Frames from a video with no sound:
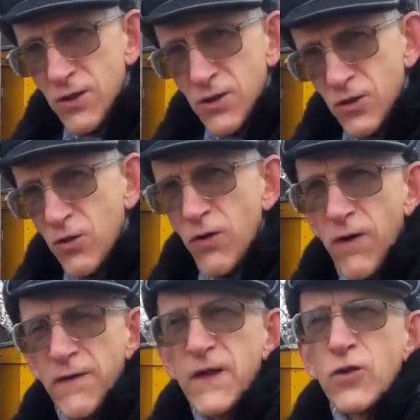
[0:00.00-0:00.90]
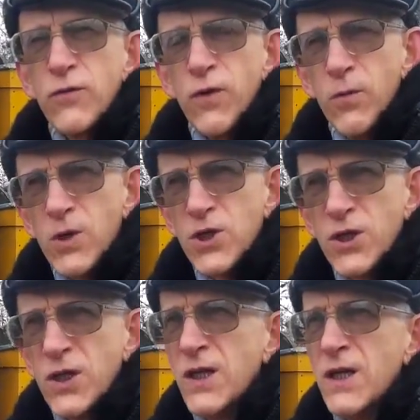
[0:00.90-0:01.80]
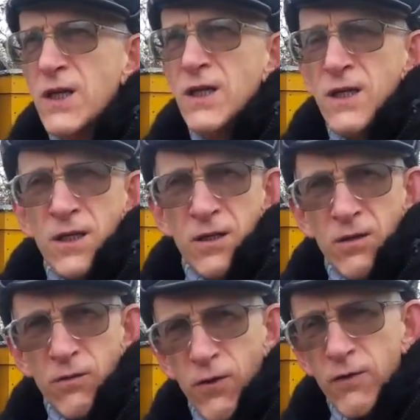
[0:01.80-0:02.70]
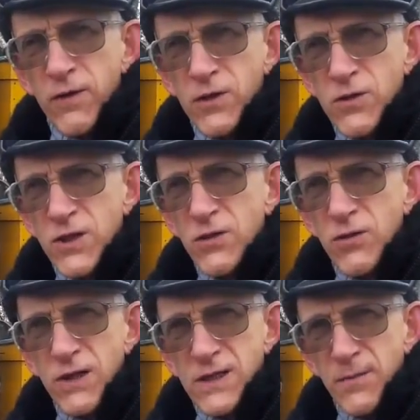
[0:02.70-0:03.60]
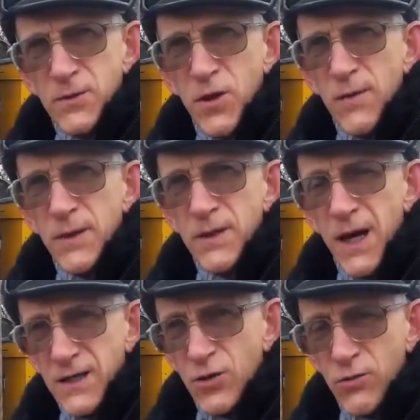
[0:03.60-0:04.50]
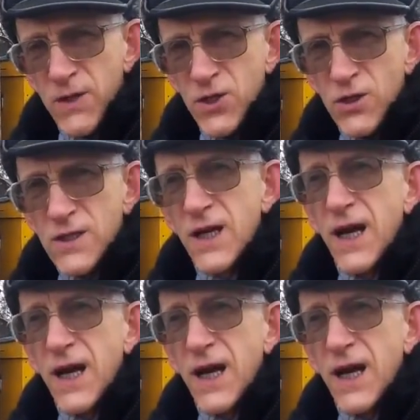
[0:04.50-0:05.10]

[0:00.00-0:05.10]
So thank you for watching. Look forward to see you as a subscriber, ask your questions,